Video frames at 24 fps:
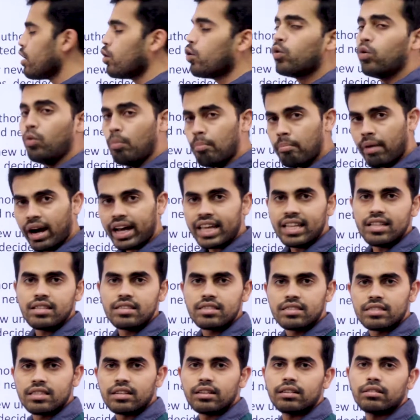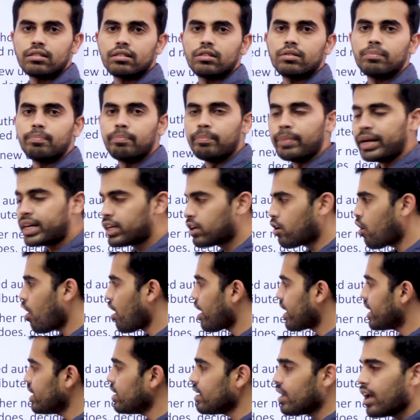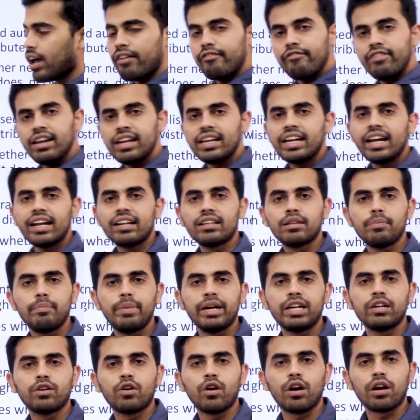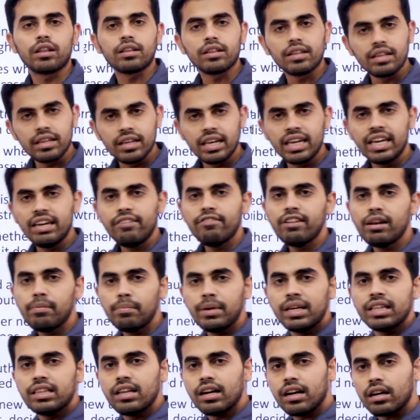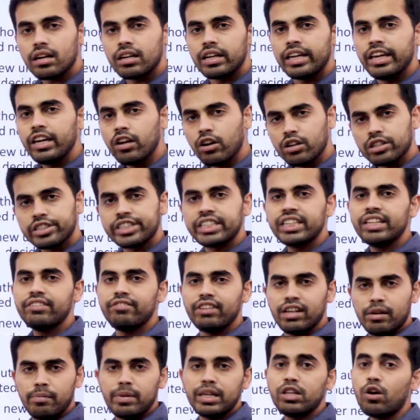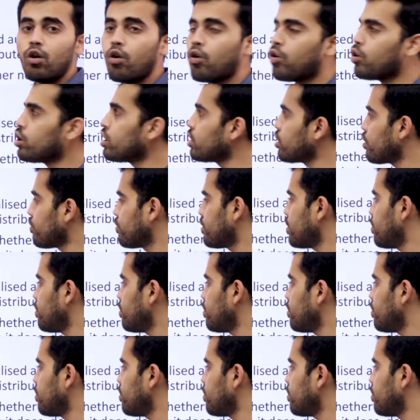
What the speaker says: who mines the Bitcoin will get the Bitcoin. He or she will be the owner of